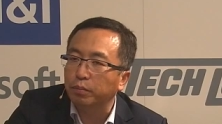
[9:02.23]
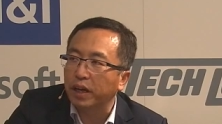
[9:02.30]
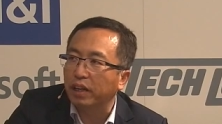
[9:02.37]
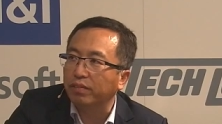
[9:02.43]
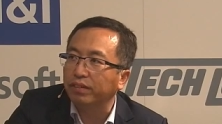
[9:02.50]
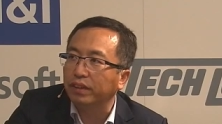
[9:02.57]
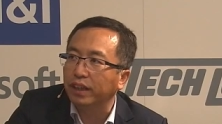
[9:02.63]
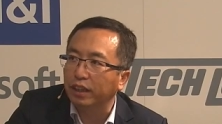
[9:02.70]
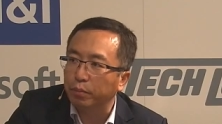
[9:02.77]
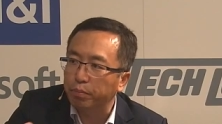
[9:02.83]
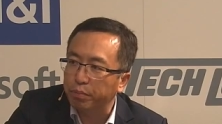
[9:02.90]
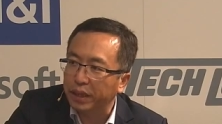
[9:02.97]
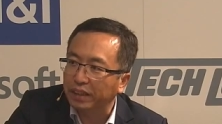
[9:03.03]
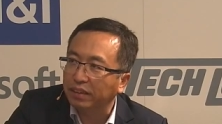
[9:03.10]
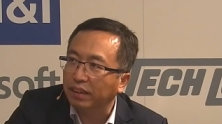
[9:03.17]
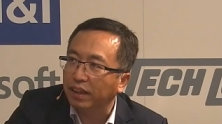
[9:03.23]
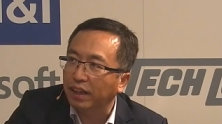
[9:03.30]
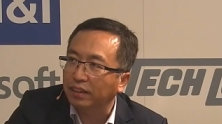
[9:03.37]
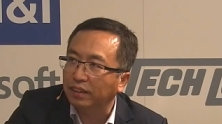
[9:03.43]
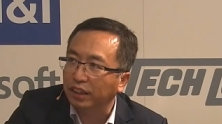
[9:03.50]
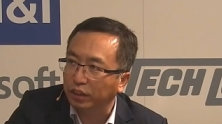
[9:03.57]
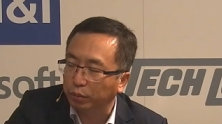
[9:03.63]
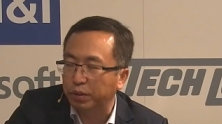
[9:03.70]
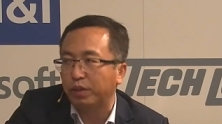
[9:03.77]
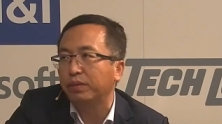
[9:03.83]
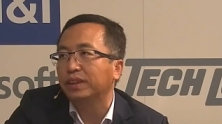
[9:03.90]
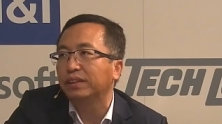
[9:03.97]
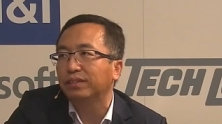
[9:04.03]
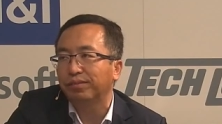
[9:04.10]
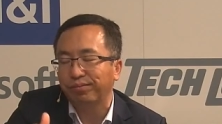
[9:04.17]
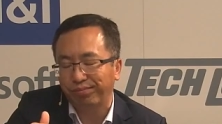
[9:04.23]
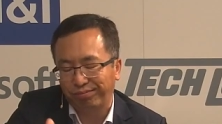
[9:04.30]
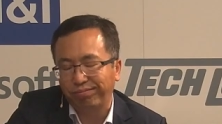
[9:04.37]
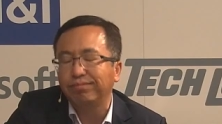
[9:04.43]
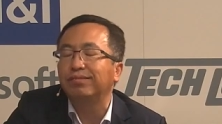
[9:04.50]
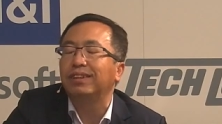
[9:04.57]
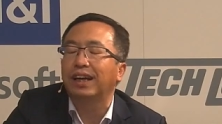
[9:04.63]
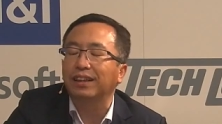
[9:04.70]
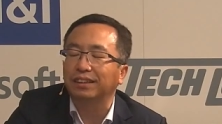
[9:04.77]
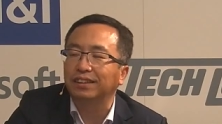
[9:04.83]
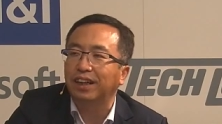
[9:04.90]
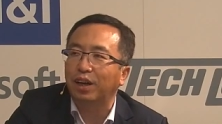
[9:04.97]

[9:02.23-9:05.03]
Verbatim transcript: smartphone and the best class experience. That is